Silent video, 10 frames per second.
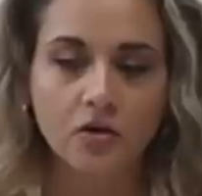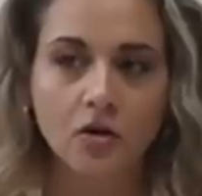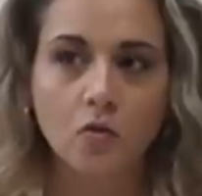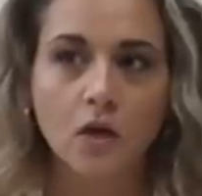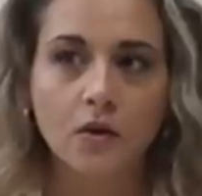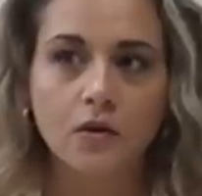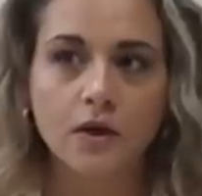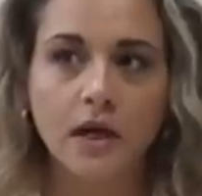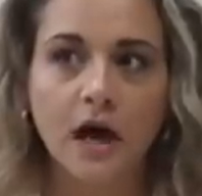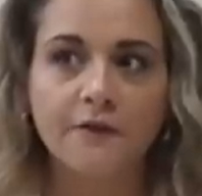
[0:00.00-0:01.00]
don't know what we're
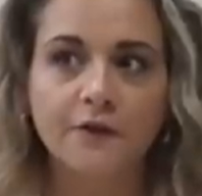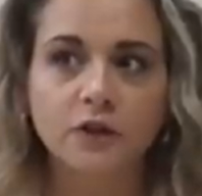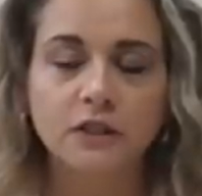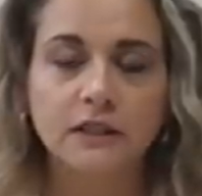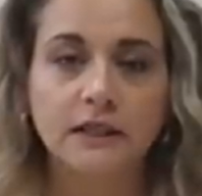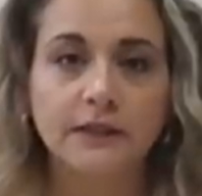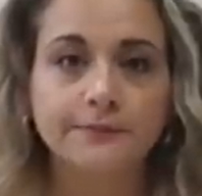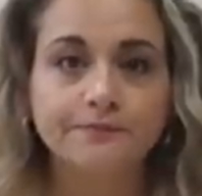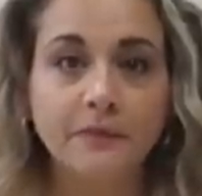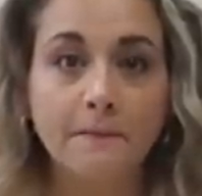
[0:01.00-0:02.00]
gonna have for
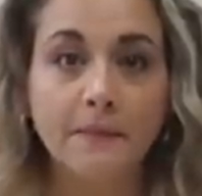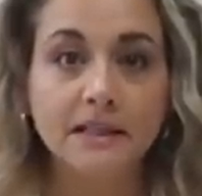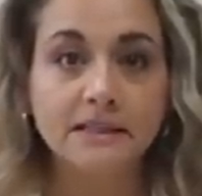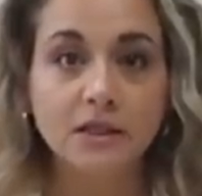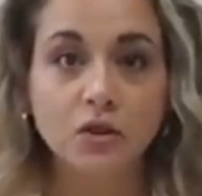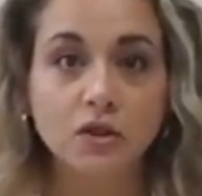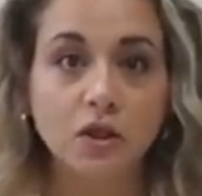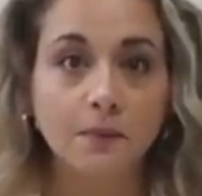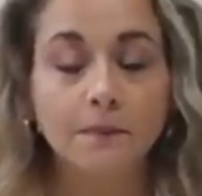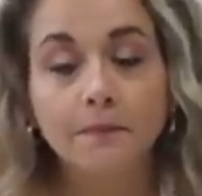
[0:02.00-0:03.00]
dinner, but see you
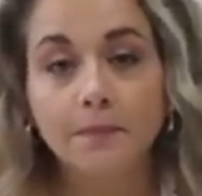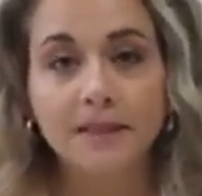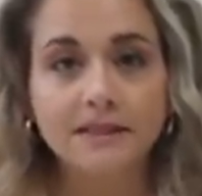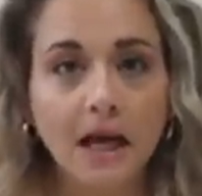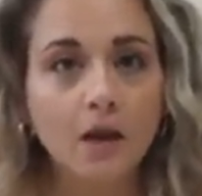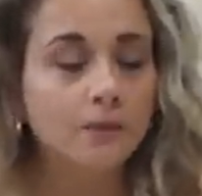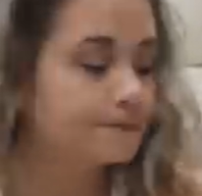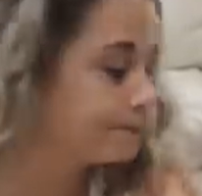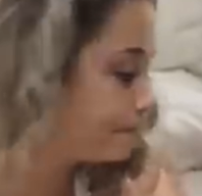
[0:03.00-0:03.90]
soon. Peace out.